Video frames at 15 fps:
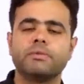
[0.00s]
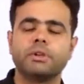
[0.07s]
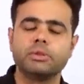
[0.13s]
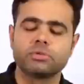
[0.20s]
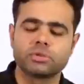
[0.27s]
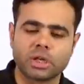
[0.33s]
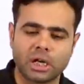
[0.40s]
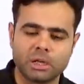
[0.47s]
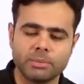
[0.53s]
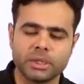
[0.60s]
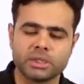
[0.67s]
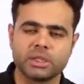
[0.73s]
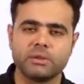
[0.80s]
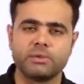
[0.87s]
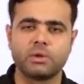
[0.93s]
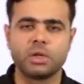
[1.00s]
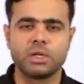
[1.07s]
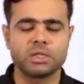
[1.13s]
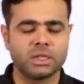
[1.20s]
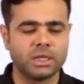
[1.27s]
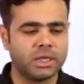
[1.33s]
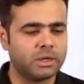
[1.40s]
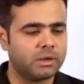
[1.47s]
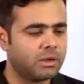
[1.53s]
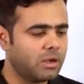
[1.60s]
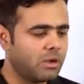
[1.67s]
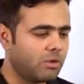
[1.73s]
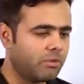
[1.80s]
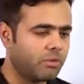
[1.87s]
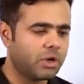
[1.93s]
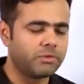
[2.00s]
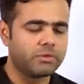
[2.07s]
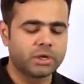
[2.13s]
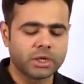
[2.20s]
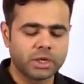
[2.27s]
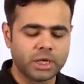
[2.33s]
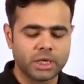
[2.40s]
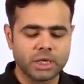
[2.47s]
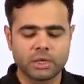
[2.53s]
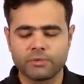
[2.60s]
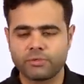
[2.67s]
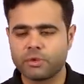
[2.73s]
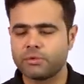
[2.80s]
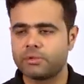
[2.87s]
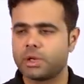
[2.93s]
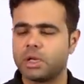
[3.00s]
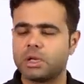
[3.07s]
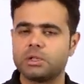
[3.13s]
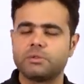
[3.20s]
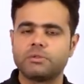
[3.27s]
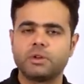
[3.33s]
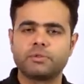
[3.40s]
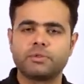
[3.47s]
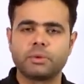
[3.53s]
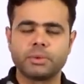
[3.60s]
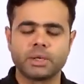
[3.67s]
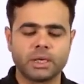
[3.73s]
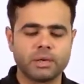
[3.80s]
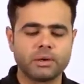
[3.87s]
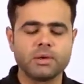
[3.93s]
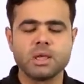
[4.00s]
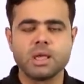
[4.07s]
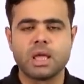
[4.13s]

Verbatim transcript: when you start mixing words in one word here and from another word from here,